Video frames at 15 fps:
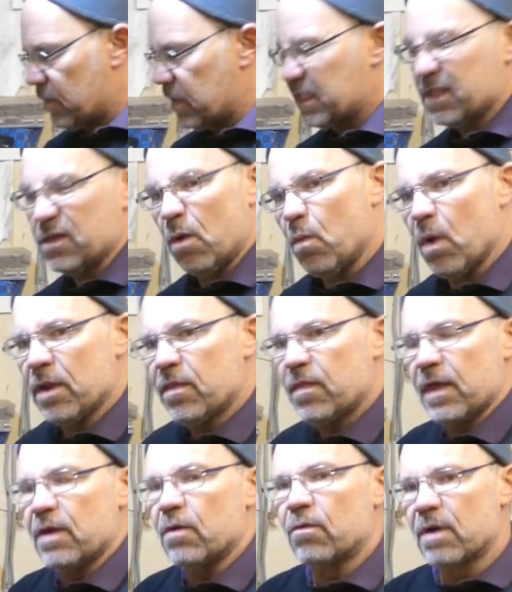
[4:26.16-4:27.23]
which is not one
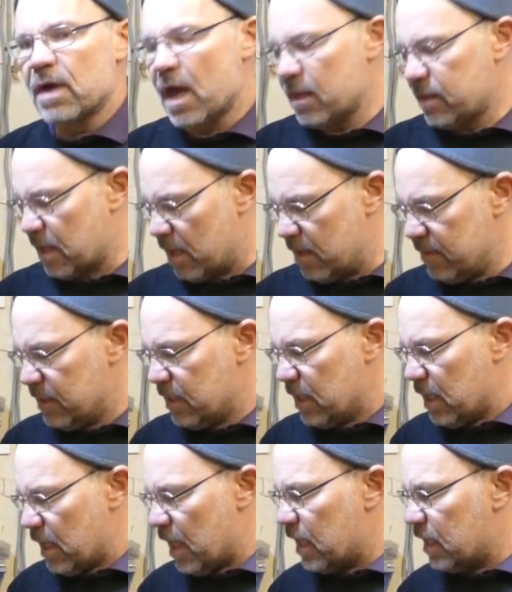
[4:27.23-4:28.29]
thing or another.
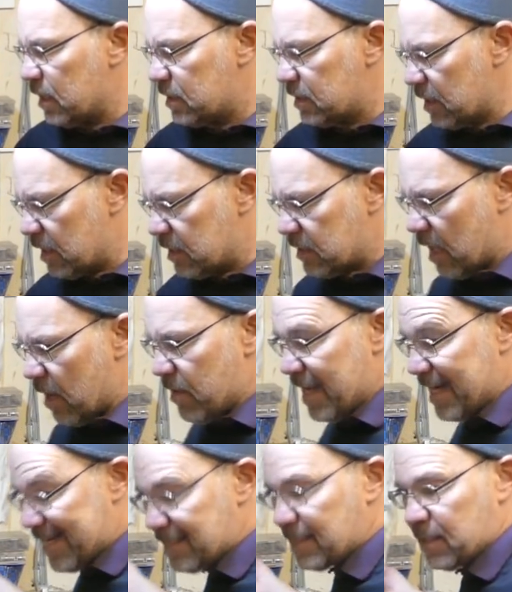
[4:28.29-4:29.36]
And, and so
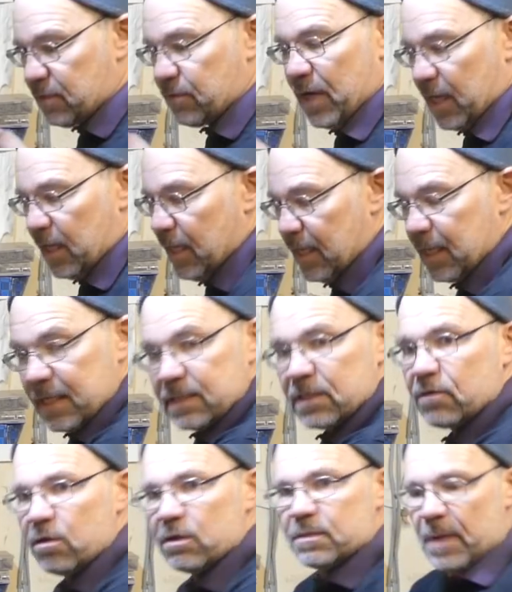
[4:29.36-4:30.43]
it is a string, it is a
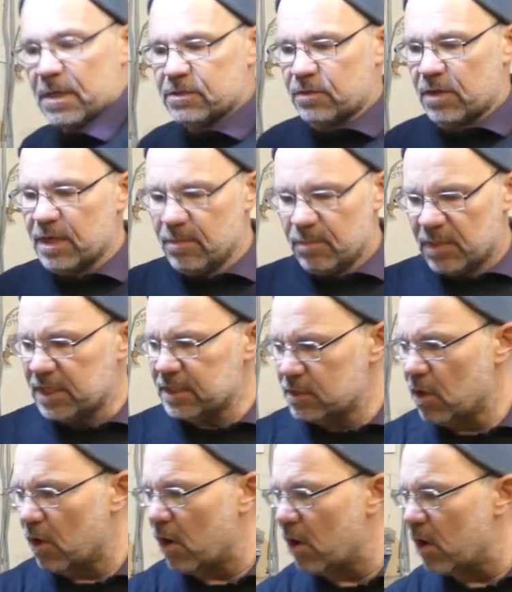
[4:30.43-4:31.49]
crossbow string, but it's
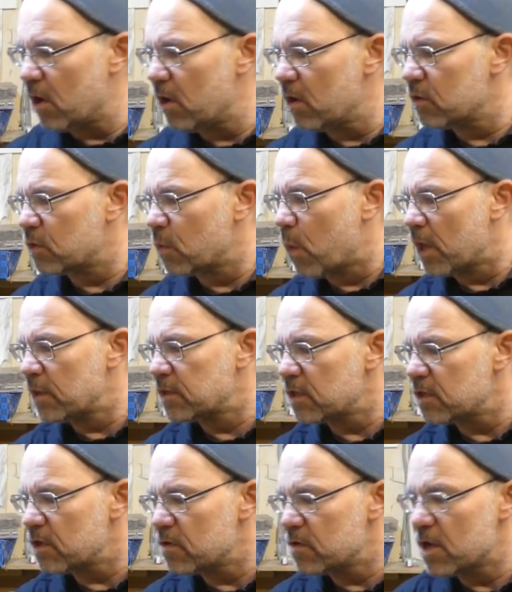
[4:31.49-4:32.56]
not the one
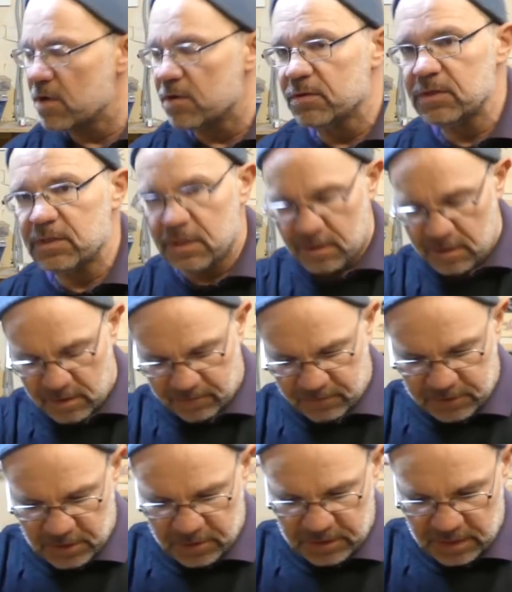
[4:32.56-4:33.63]
that you use for
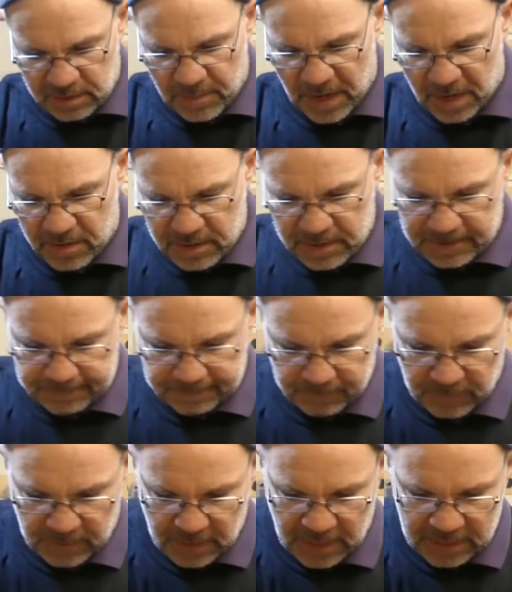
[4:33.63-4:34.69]
shooting the bow.
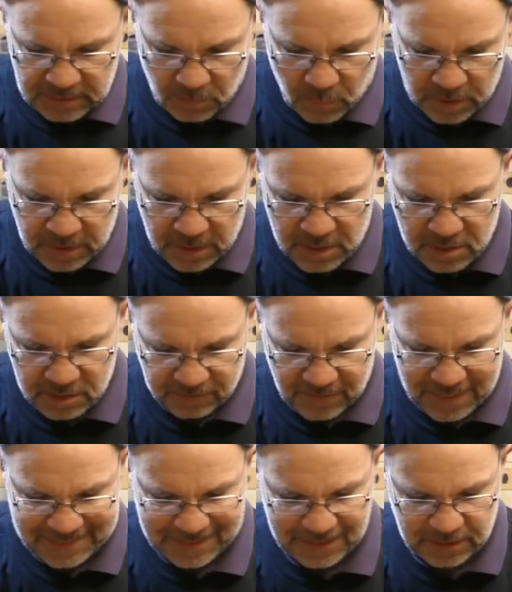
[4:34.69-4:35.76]
It's the one that you use for
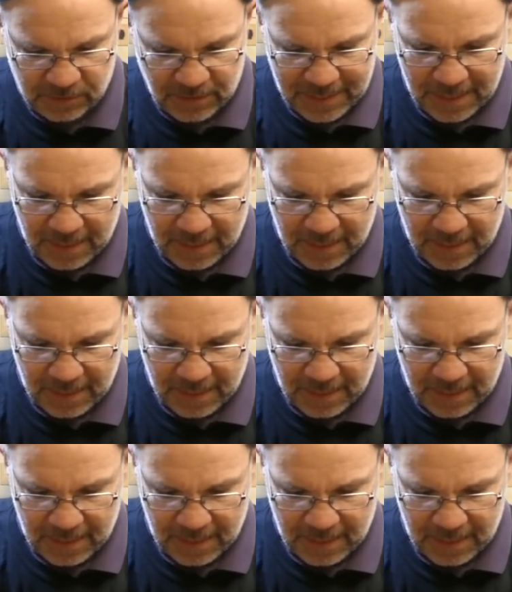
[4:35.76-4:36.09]
actually stringing